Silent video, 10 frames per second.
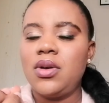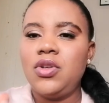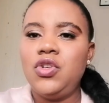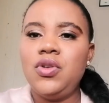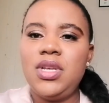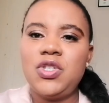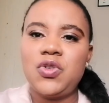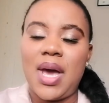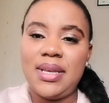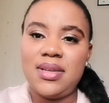You need
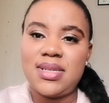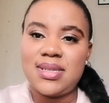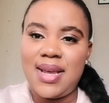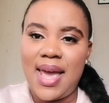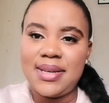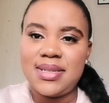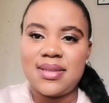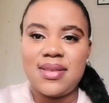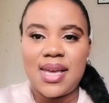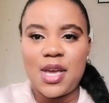to understand
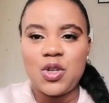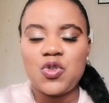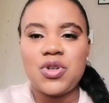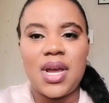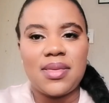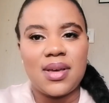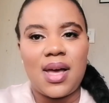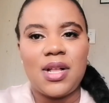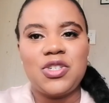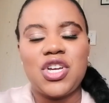the country and the
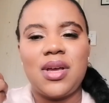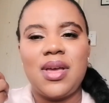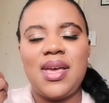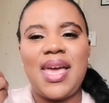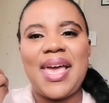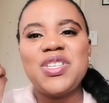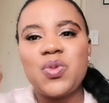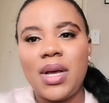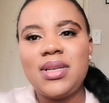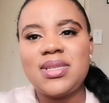culture, as
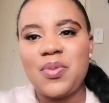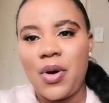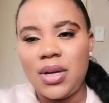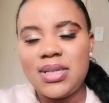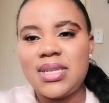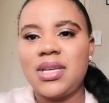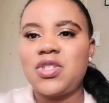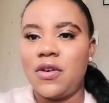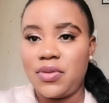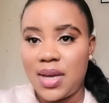well as the politics
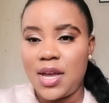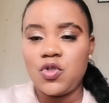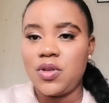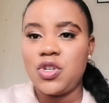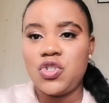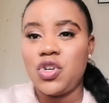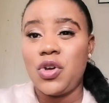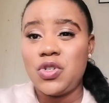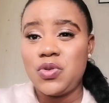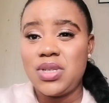of the country that you're
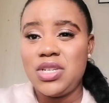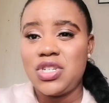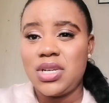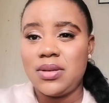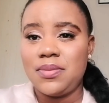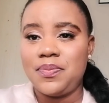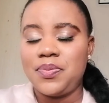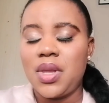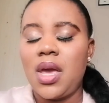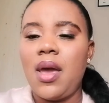going to teach in.
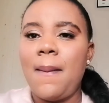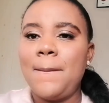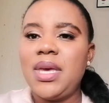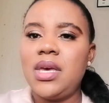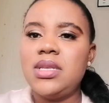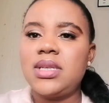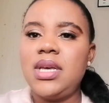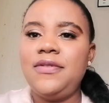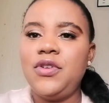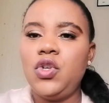Because
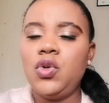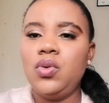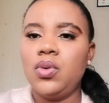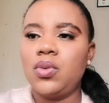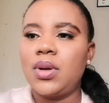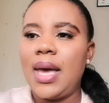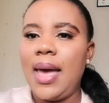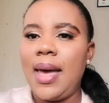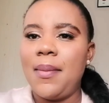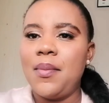if you
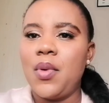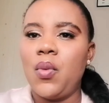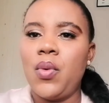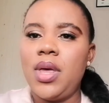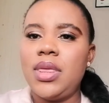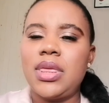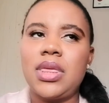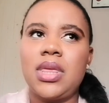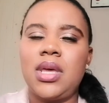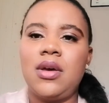come
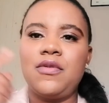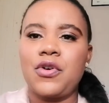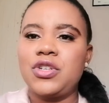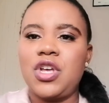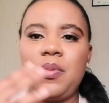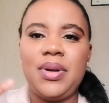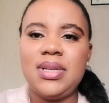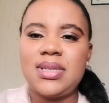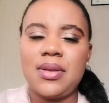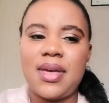with, for example, in
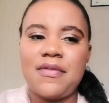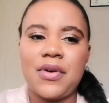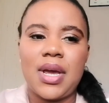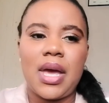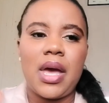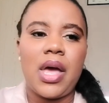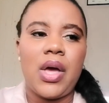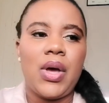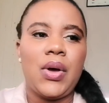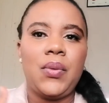South Africa,
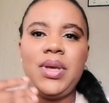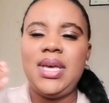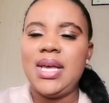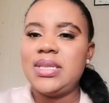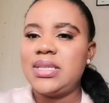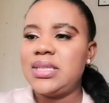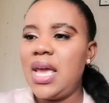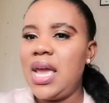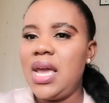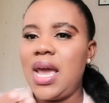we can
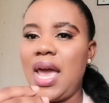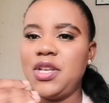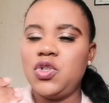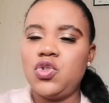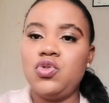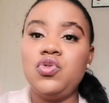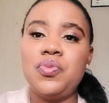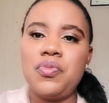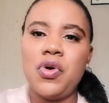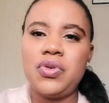say and do
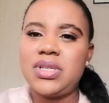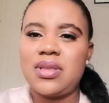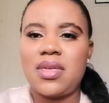most